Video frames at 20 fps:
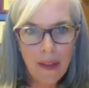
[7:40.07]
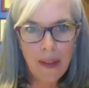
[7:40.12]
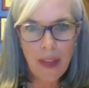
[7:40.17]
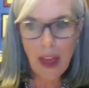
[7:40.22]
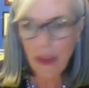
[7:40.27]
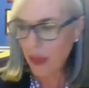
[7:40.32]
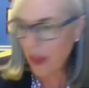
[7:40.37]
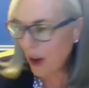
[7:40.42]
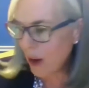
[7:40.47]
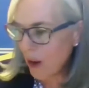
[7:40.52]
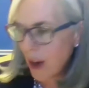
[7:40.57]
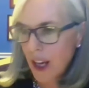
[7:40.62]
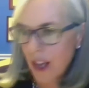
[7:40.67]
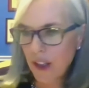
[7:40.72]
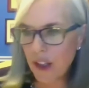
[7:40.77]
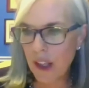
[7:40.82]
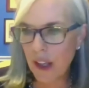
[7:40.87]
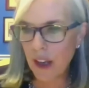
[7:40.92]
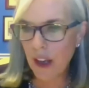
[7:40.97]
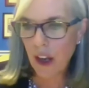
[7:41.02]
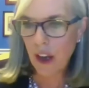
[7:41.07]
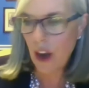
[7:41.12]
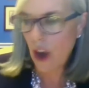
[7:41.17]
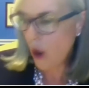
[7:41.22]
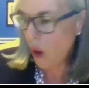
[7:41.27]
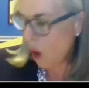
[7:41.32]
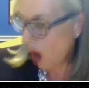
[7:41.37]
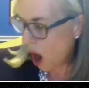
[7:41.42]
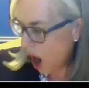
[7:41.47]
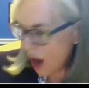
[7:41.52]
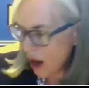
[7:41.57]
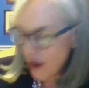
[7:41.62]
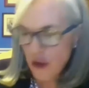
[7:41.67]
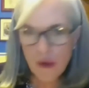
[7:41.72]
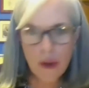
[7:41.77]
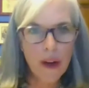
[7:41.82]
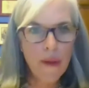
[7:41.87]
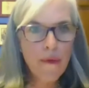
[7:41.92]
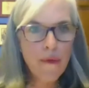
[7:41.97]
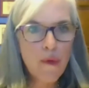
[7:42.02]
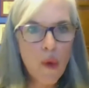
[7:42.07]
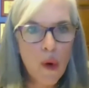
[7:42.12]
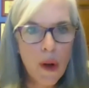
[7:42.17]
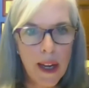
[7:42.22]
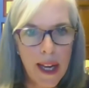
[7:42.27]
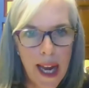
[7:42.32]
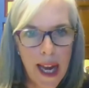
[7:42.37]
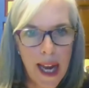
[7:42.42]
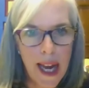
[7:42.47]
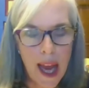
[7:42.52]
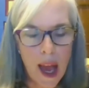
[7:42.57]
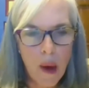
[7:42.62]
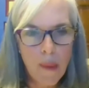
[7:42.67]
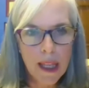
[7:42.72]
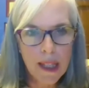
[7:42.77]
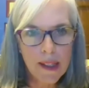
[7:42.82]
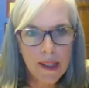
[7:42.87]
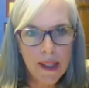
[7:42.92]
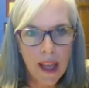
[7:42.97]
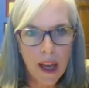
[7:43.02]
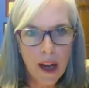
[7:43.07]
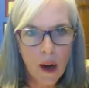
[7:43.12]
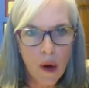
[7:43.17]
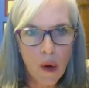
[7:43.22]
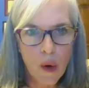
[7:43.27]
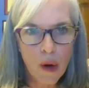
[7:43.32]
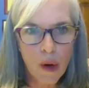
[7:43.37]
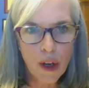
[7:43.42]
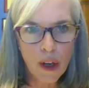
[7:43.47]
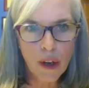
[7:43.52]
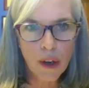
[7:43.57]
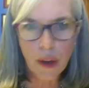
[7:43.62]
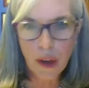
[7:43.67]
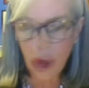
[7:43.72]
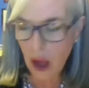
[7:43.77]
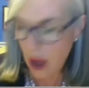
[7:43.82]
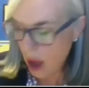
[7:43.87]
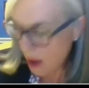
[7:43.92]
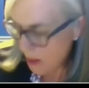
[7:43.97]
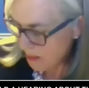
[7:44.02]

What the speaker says: That there is, you know, 140 helmets that are ordered.